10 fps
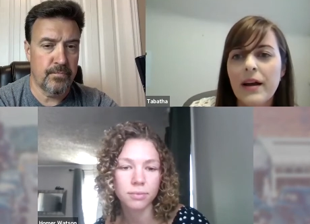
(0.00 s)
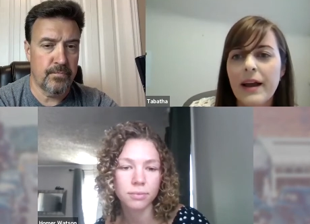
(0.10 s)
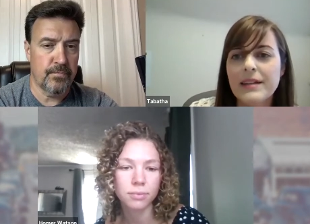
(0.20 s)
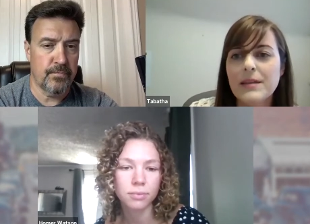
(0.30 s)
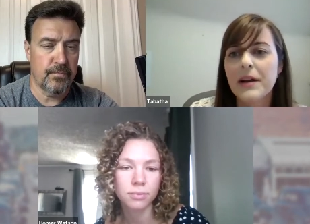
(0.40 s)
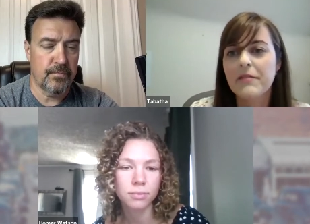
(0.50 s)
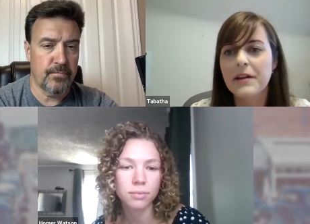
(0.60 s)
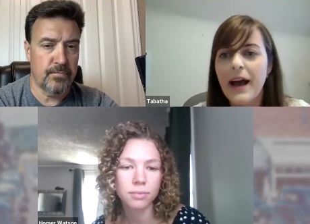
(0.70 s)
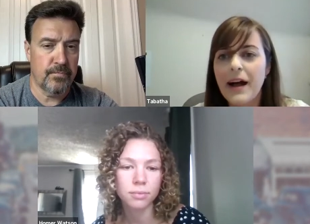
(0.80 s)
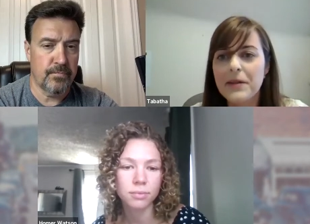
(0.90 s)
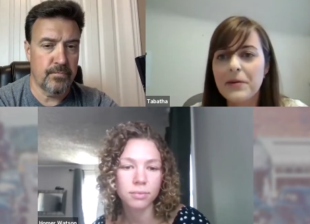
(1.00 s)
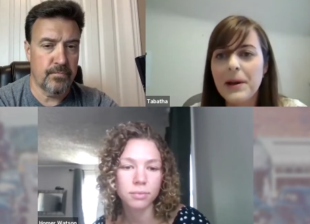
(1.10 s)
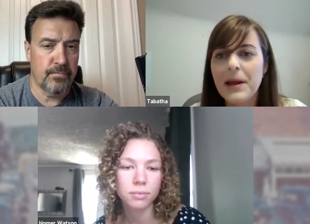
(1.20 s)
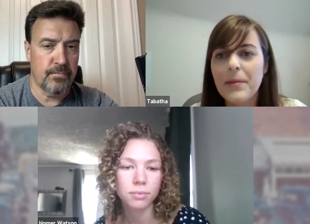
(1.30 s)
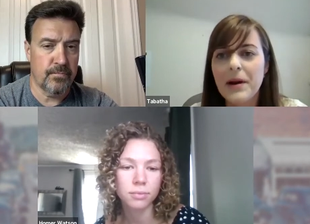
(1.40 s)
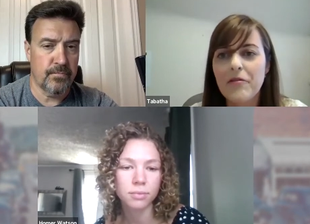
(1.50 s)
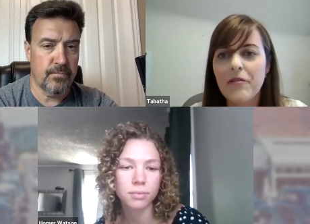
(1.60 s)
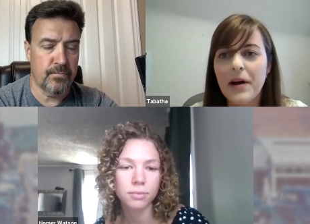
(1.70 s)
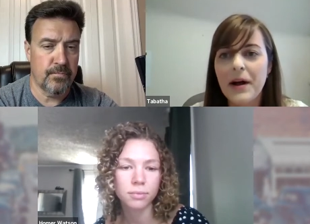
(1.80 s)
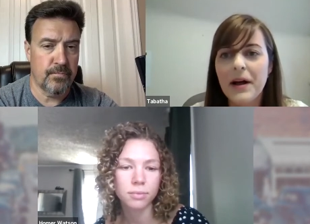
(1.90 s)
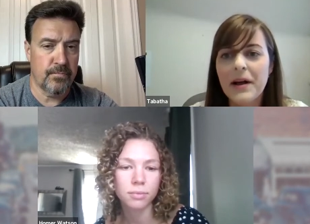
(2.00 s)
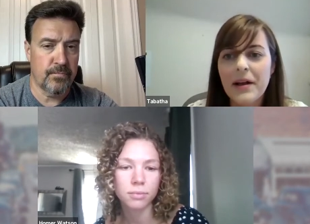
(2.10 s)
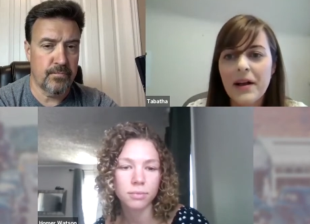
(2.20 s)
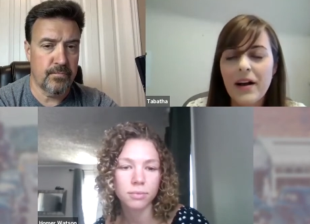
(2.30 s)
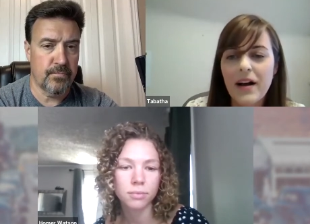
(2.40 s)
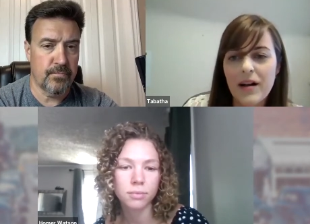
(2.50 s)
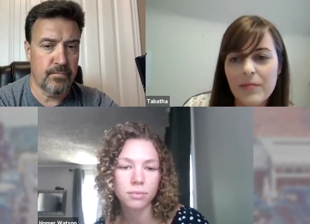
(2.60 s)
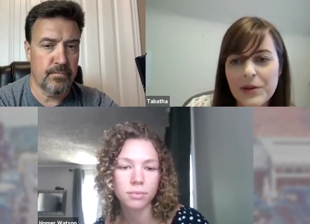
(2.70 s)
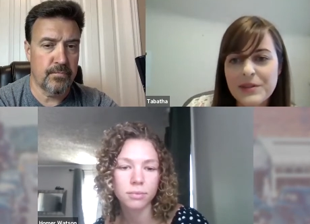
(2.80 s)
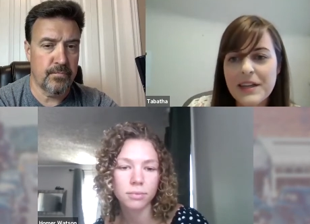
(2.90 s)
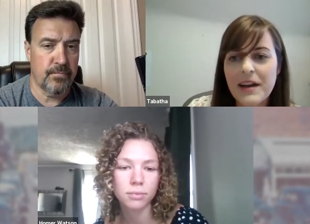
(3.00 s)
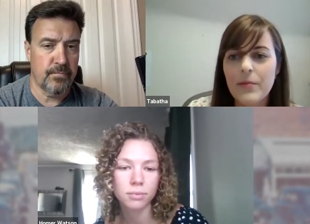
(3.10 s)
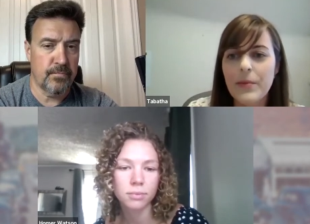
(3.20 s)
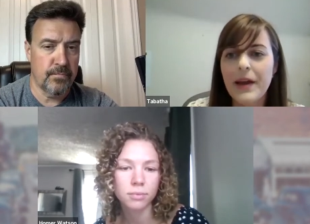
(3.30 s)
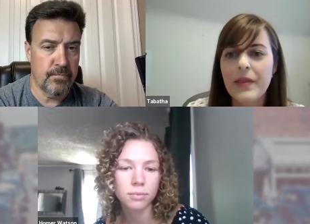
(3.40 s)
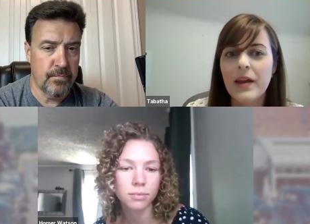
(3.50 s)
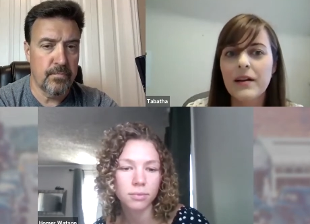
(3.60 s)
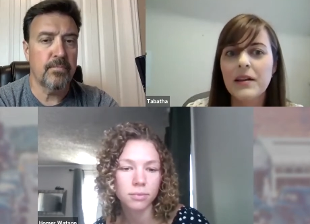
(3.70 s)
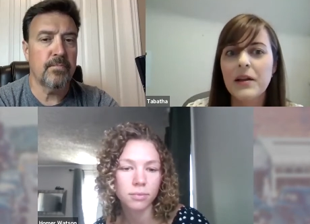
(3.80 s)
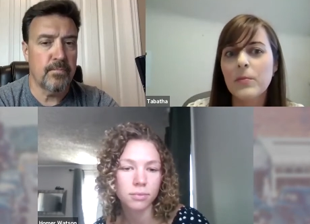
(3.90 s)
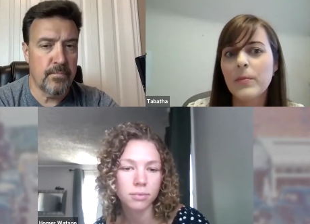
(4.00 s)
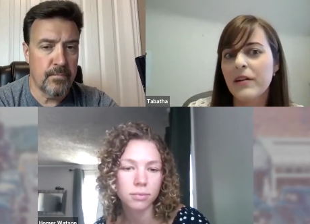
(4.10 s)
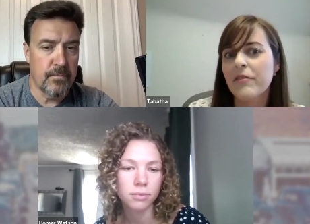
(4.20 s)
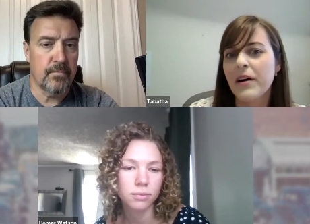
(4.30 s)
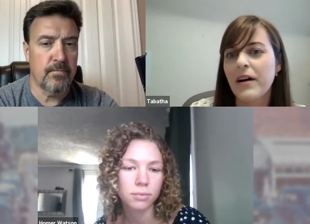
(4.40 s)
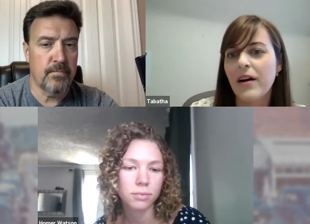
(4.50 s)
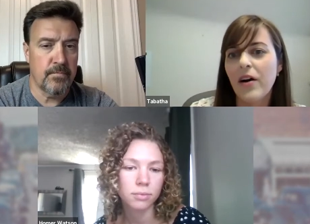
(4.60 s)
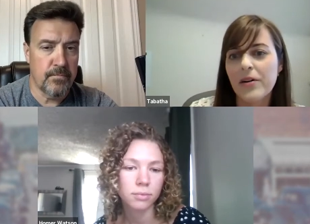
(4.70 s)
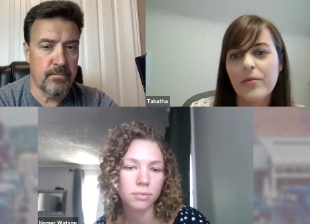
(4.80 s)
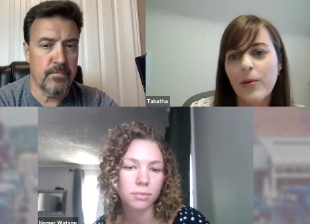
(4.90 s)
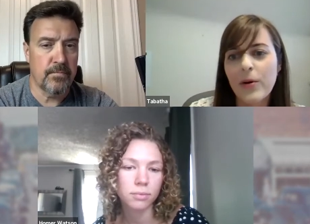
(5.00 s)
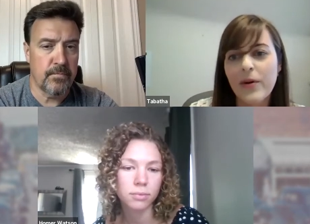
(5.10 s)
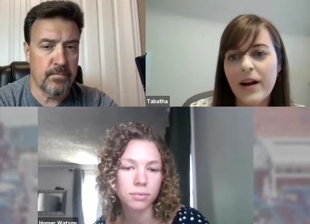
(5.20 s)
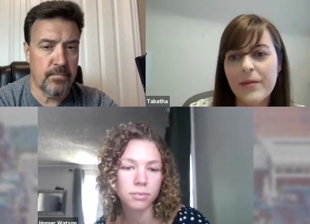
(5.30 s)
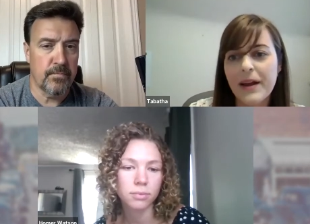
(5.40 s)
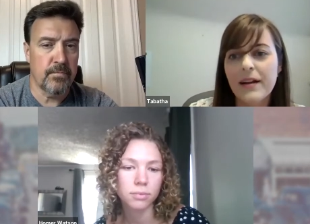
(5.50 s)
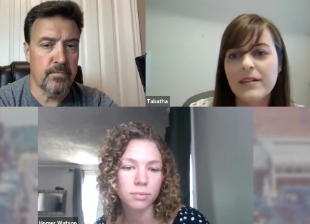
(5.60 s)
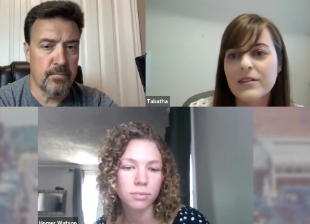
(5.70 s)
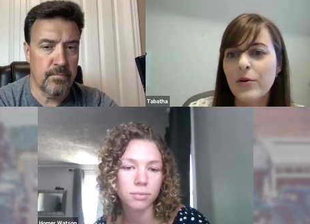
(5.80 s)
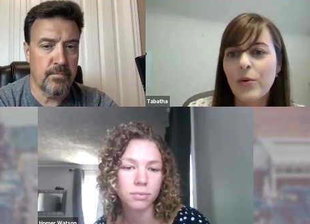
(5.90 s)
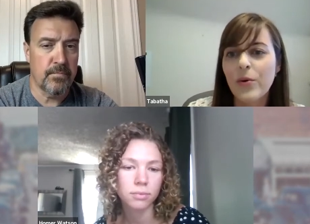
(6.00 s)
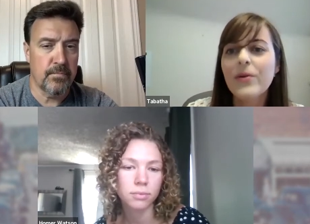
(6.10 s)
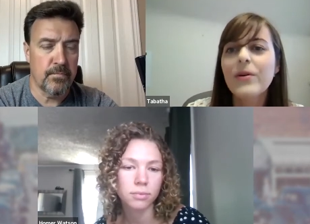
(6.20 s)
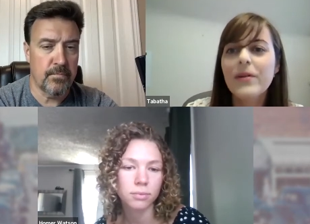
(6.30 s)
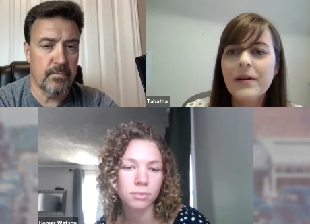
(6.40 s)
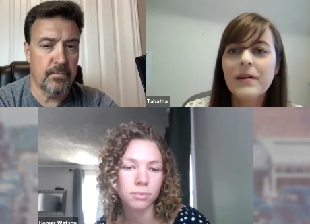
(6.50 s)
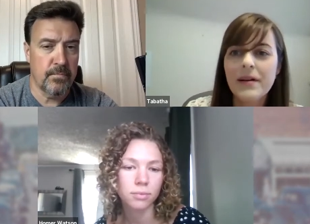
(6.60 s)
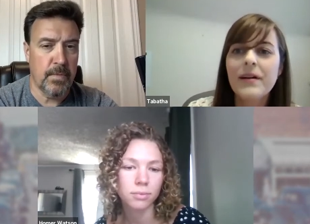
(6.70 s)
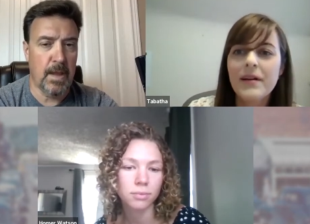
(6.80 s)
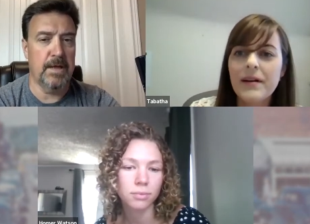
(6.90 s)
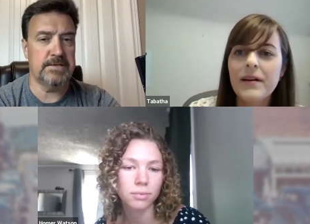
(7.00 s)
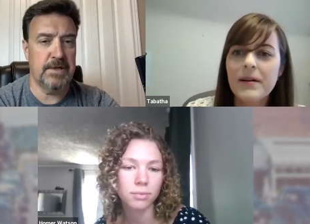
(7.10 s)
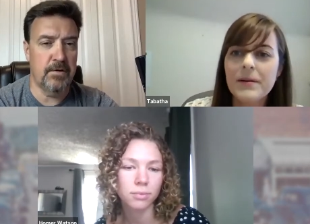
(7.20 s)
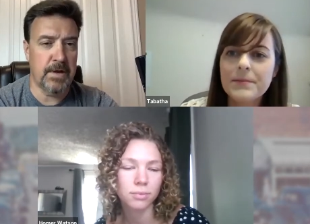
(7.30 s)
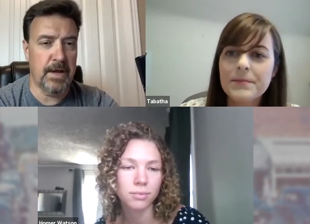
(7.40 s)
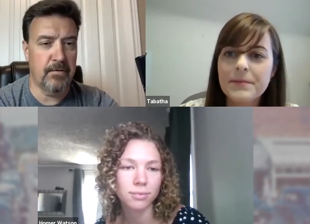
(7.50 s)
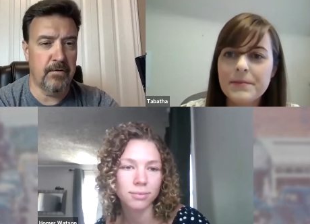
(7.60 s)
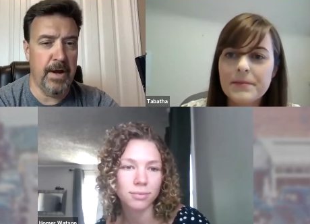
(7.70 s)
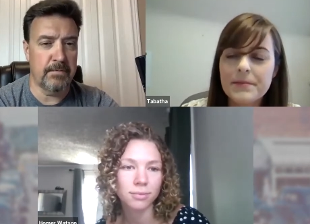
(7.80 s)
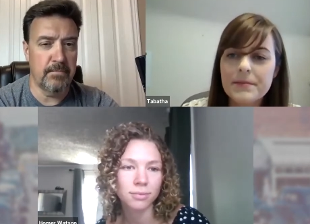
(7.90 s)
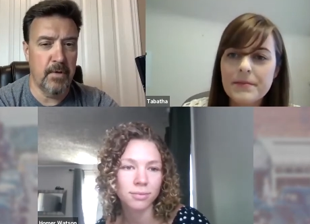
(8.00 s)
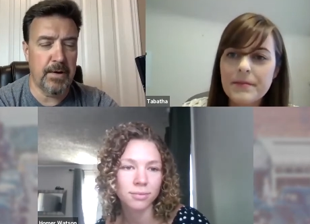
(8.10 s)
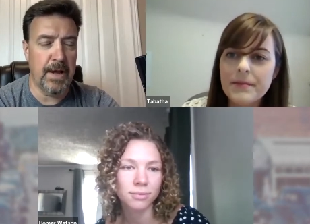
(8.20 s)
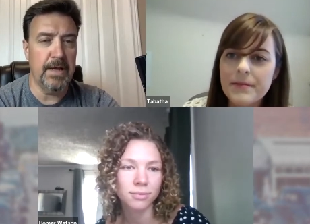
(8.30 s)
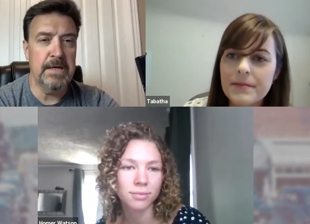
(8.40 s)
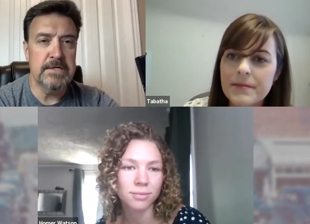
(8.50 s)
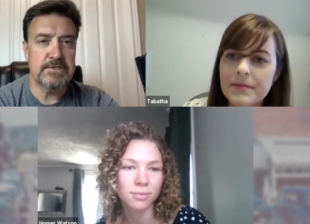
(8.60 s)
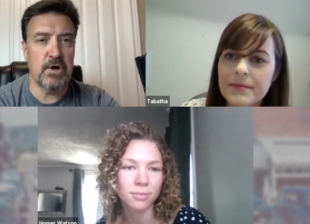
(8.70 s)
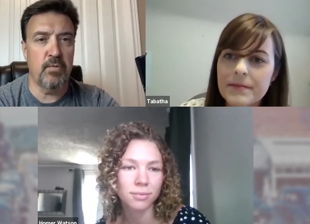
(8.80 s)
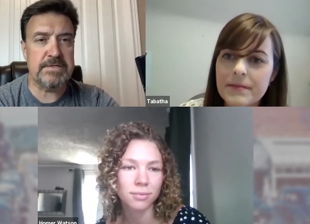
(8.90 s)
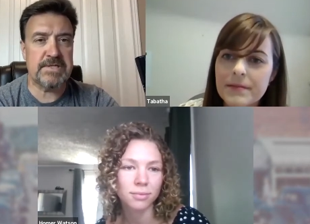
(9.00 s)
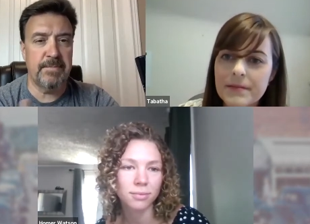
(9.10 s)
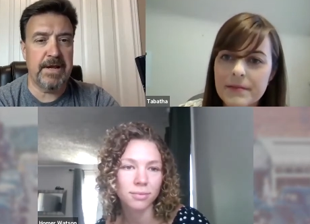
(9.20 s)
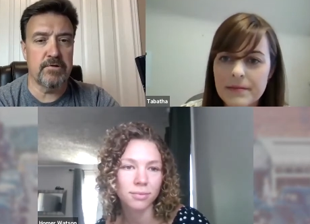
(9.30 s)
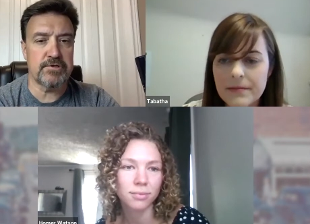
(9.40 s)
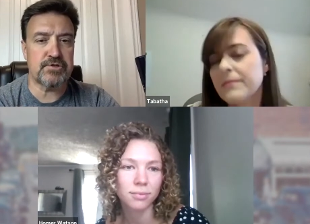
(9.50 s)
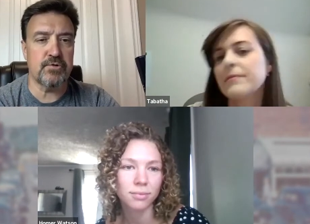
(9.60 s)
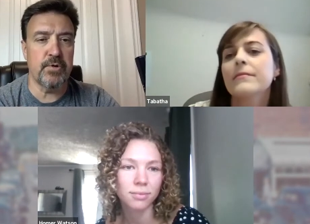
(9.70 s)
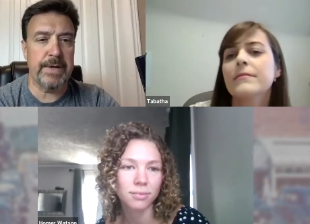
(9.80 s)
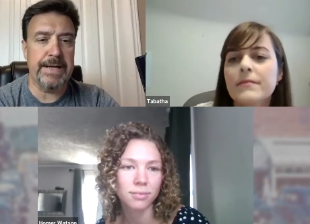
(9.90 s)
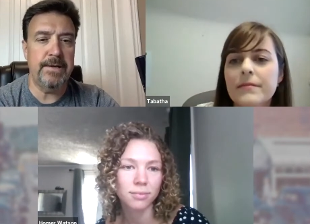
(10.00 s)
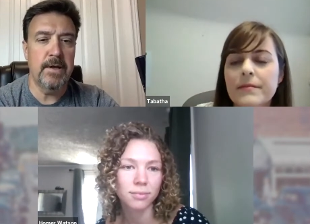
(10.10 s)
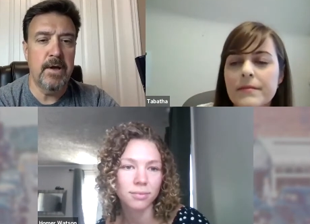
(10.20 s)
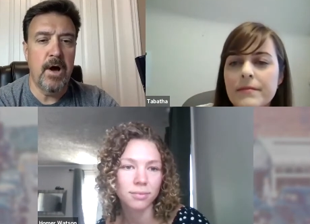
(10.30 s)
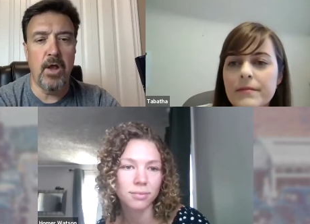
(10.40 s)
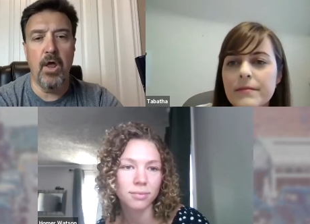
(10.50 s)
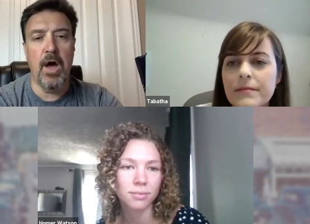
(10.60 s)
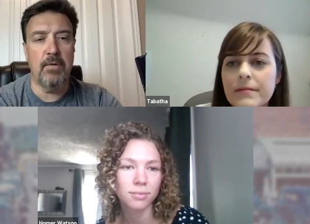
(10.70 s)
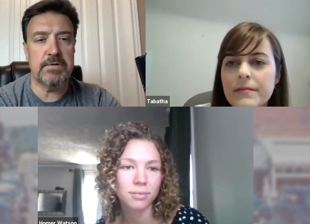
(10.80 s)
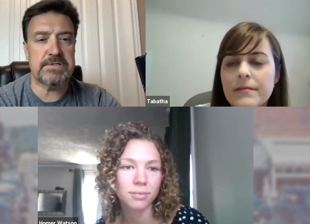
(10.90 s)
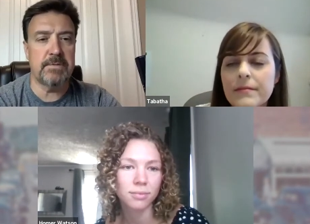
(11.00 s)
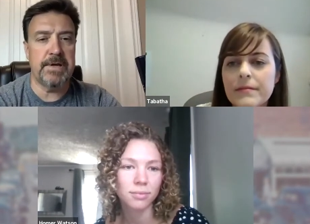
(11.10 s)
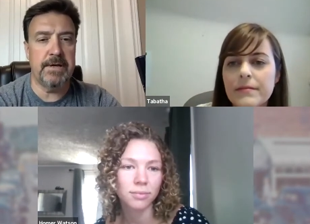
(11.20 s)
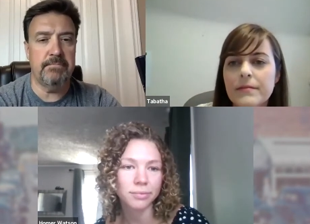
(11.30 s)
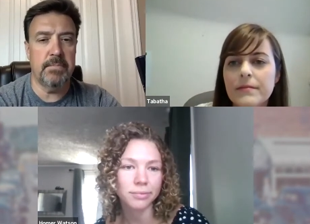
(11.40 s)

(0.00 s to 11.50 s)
Speaker 1: it's a bit of a mm-hmm. gallery, a bit of a, a museum, and then a little bit of a art programming
Speaker 2: school. I see. Okay, great. Okay, so when somebody goes through it, how long would somebody